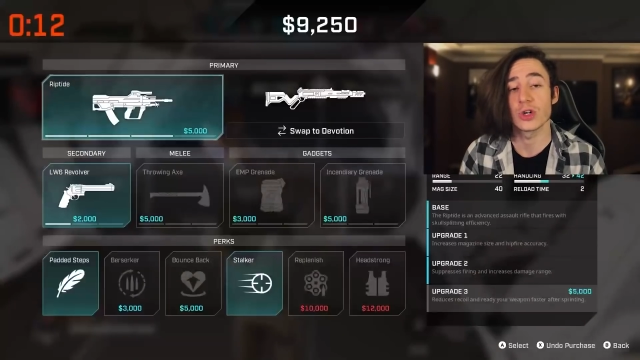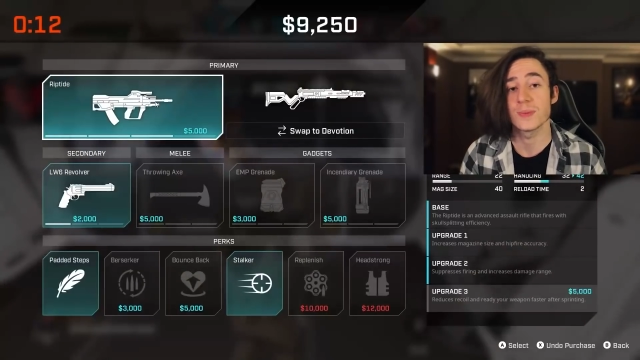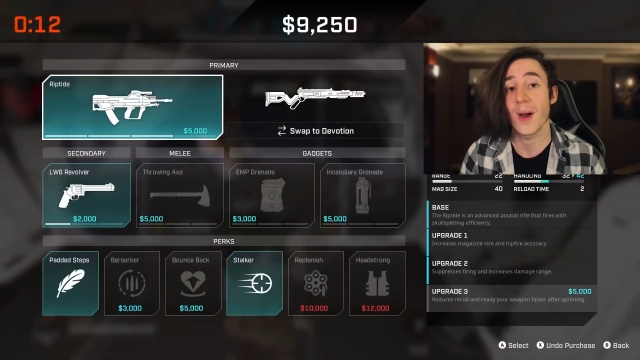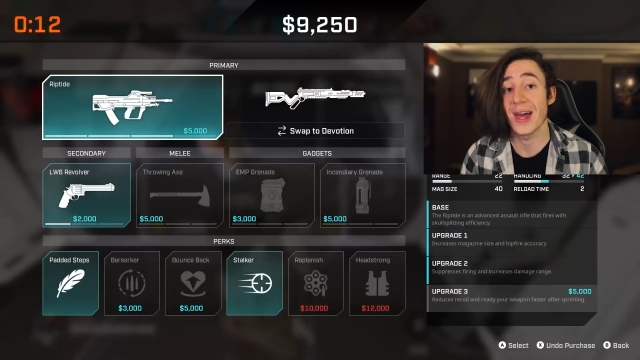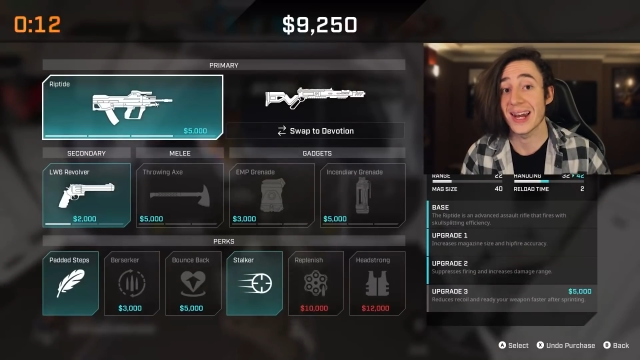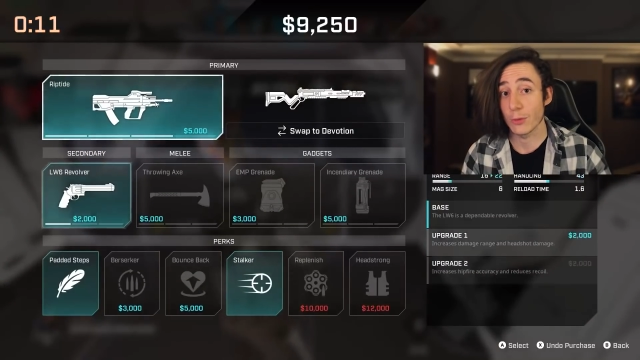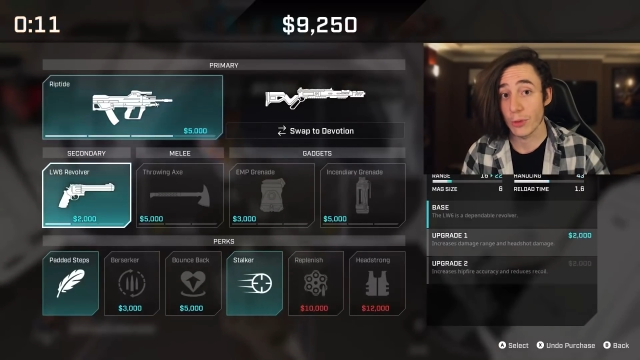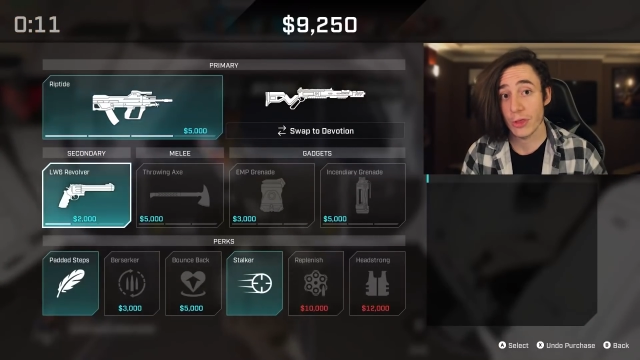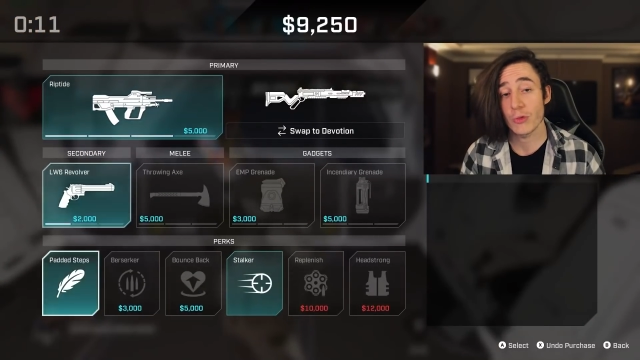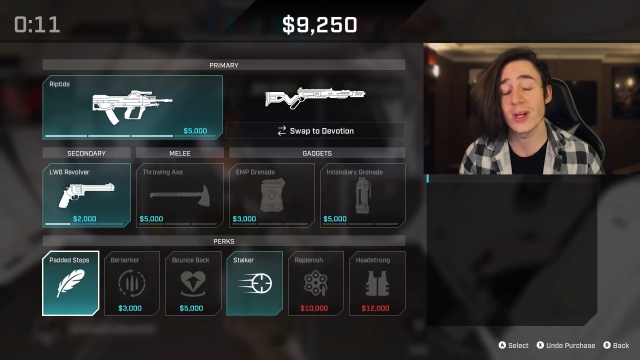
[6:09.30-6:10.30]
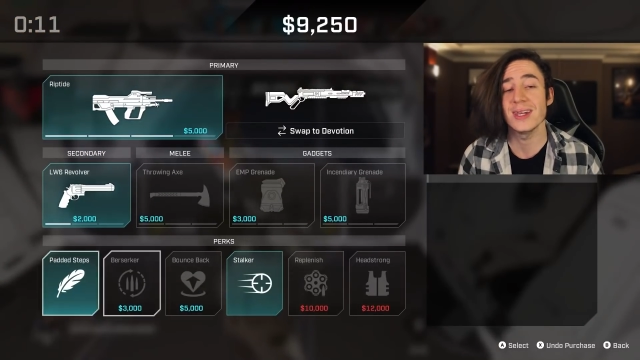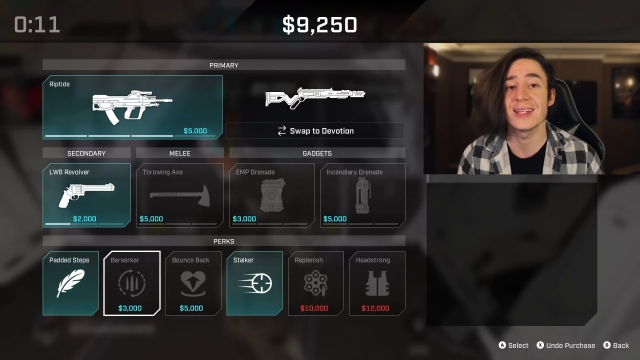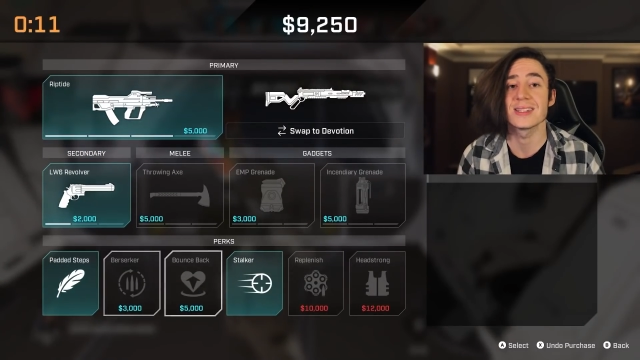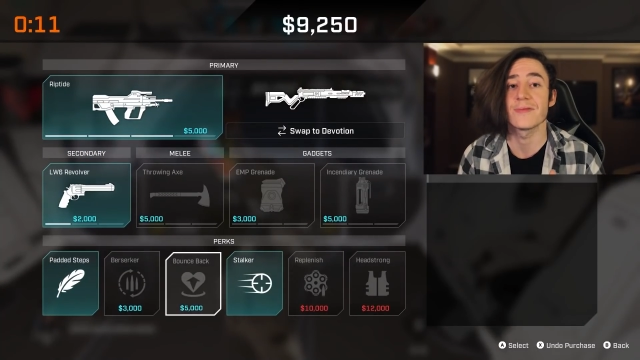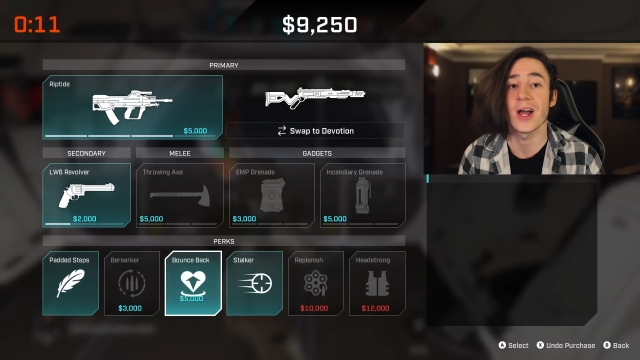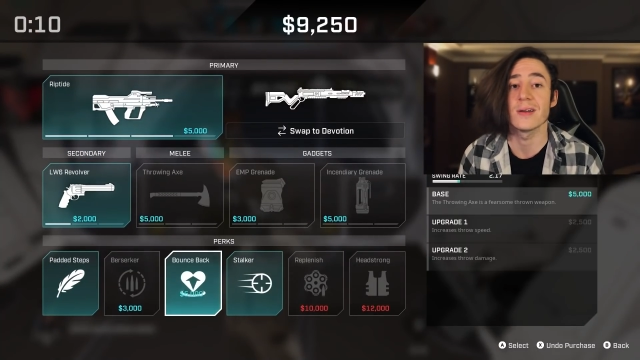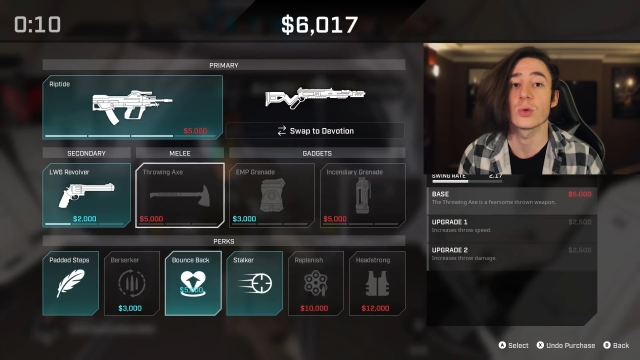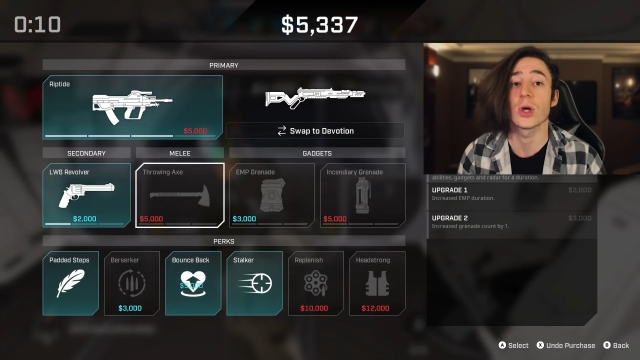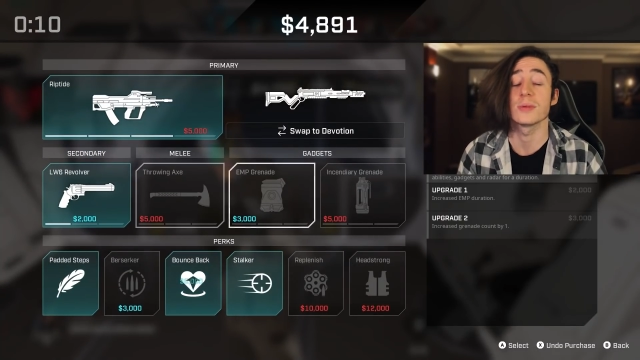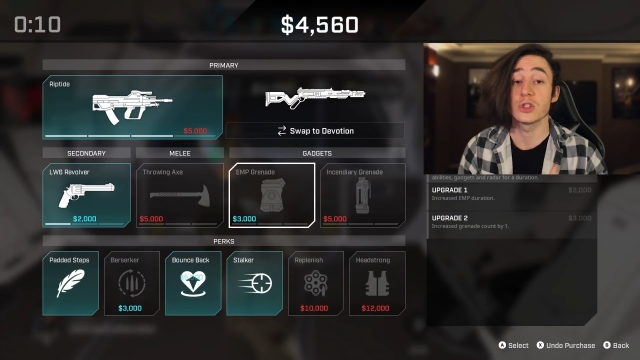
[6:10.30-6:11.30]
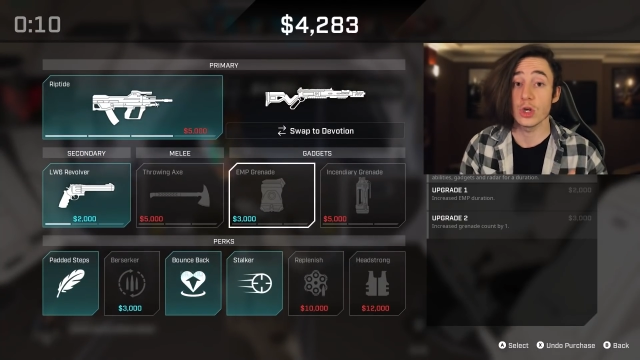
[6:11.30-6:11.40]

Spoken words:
about at level 3. Its fire rate will go up to